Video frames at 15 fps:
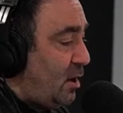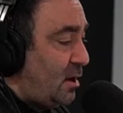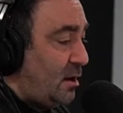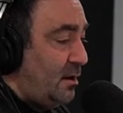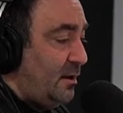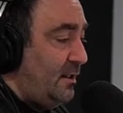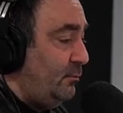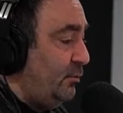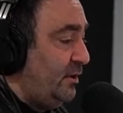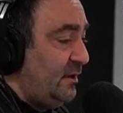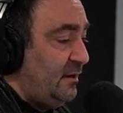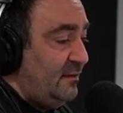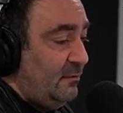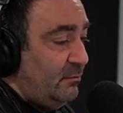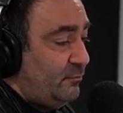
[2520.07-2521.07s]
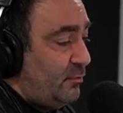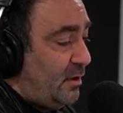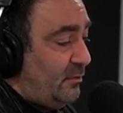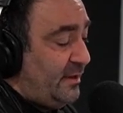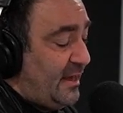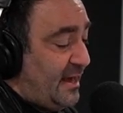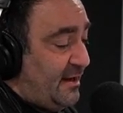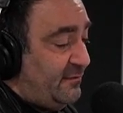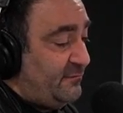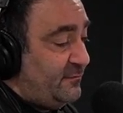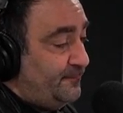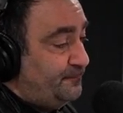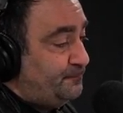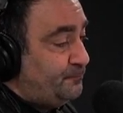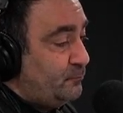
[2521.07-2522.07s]
are, and we're gonna deal with what we have
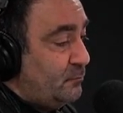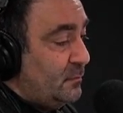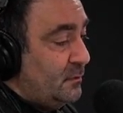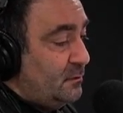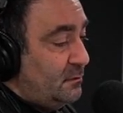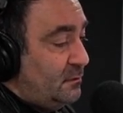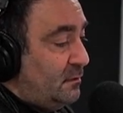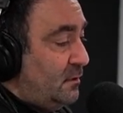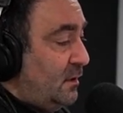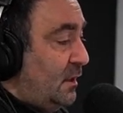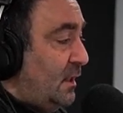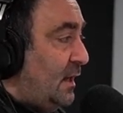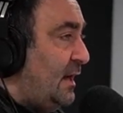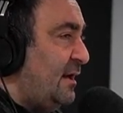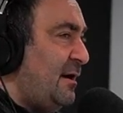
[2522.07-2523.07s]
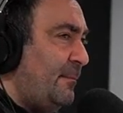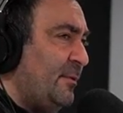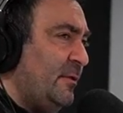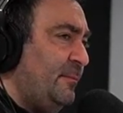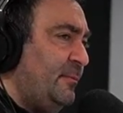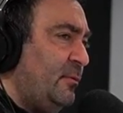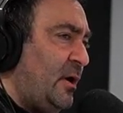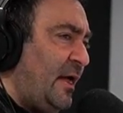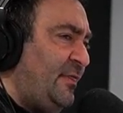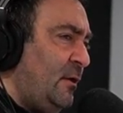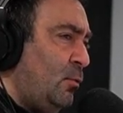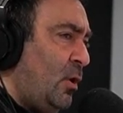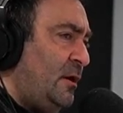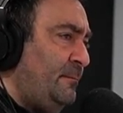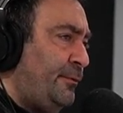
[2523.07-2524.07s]
a couple of I
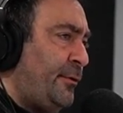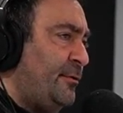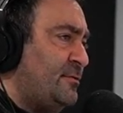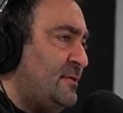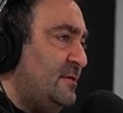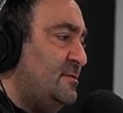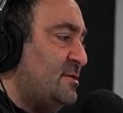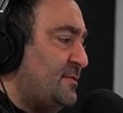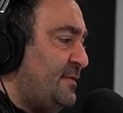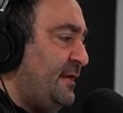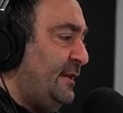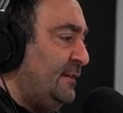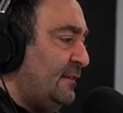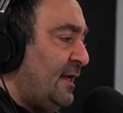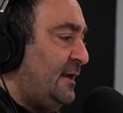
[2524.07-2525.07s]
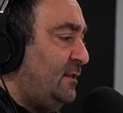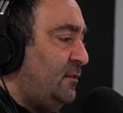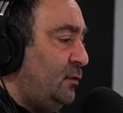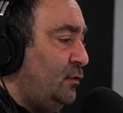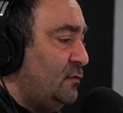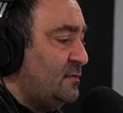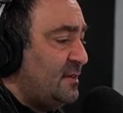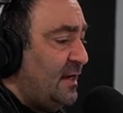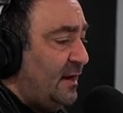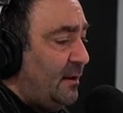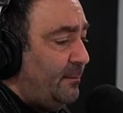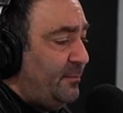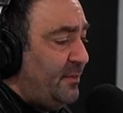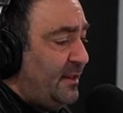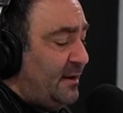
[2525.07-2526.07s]
think one person just didn't like the new
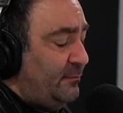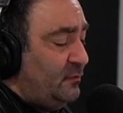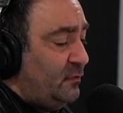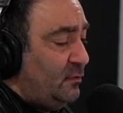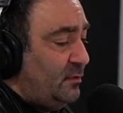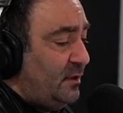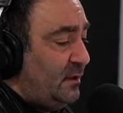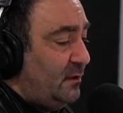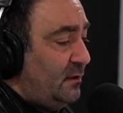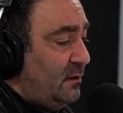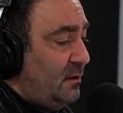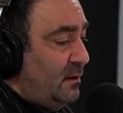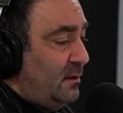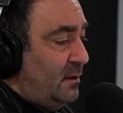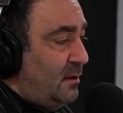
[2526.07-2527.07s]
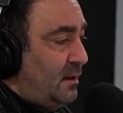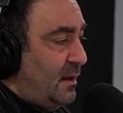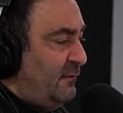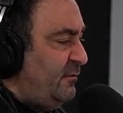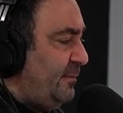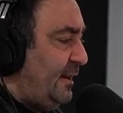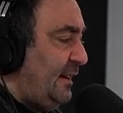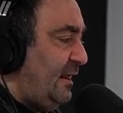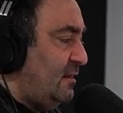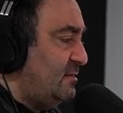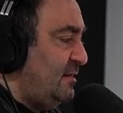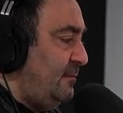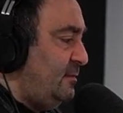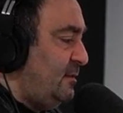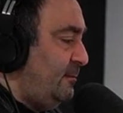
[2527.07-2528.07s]
setup that I'm doing. Everybody
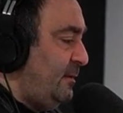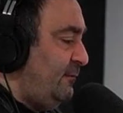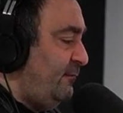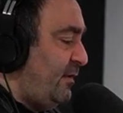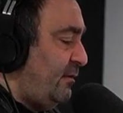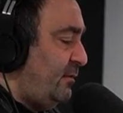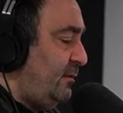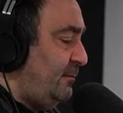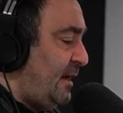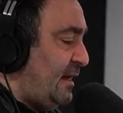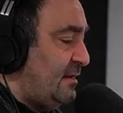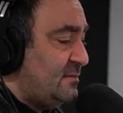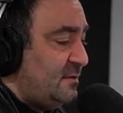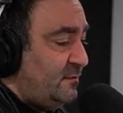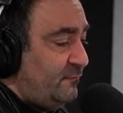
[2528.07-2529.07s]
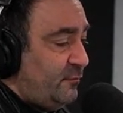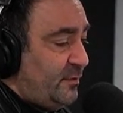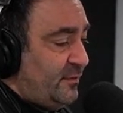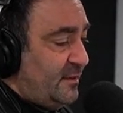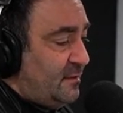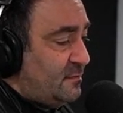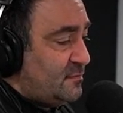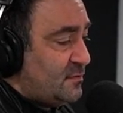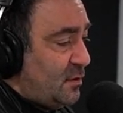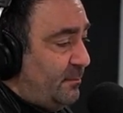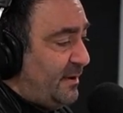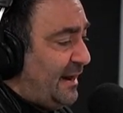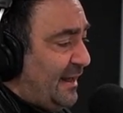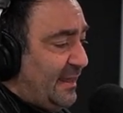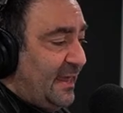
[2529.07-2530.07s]
else seemed to be very positive with it. So,
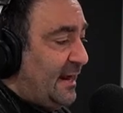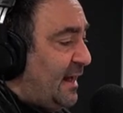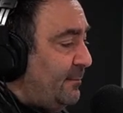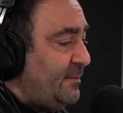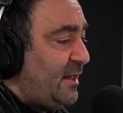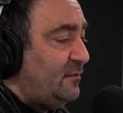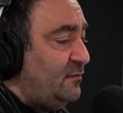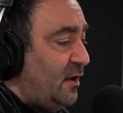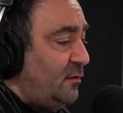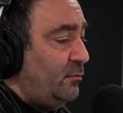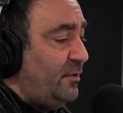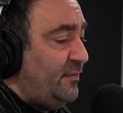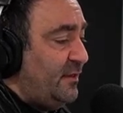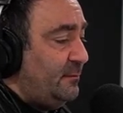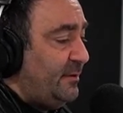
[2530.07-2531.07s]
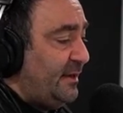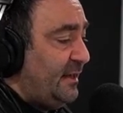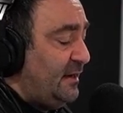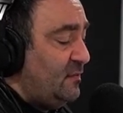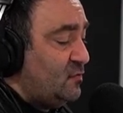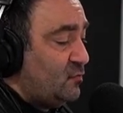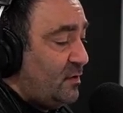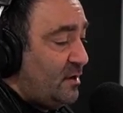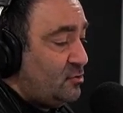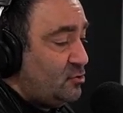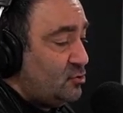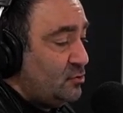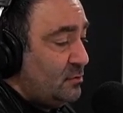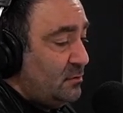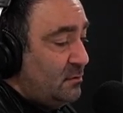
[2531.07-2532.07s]
but again, I'm not done with it by any
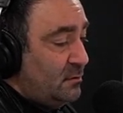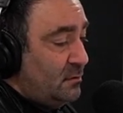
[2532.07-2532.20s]
stretch.